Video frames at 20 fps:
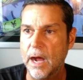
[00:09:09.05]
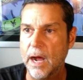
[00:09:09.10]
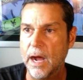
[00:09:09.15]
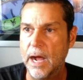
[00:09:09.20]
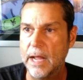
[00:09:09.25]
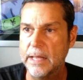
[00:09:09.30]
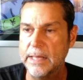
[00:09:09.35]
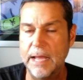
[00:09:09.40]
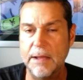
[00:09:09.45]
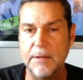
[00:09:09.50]

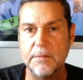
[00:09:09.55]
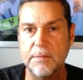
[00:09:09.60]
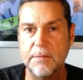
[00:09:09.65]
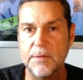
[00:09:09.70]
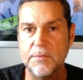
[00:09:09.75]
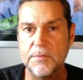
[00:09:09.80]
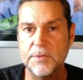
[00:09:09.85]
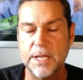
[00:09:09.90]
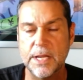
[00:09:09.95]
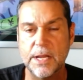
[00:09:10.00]
And
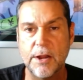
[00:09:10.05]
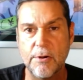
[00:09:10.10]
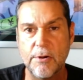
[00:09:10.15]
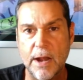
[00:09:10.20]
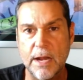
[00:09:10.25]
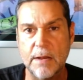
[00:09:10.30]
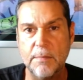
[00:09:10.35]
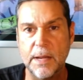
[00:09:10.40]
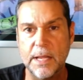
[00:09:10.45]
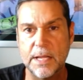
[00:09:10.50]
that was an
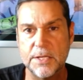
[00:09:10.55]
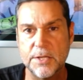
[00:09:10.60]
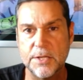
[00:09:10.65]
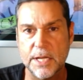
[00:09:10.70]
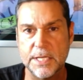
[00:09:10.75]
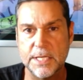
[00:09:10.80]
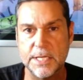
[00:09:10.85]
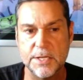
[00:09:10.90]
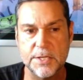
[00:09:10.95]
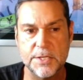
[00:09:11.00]
incredibly
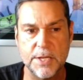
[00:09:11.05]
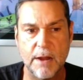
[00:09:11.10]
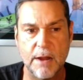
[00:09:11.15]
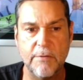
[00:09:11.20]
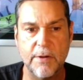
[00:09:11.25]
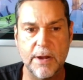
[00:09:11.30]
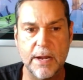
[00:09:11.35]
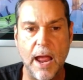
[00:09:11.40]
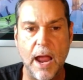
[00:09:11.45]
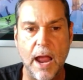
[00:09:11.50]
exciting
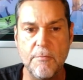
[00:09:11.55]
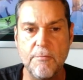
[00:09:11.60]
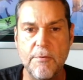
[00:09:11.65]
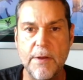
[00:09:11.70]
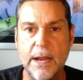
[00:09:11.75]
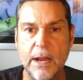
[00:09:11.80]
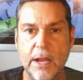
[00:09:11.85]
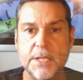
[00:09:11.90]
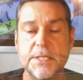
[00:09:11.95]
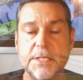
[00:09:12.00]
discovery. And I
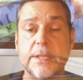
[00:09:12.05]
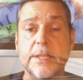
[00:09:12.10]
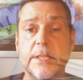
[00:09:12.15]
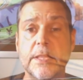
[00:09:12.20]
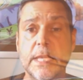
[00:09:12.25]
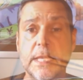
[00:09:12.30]
realized that the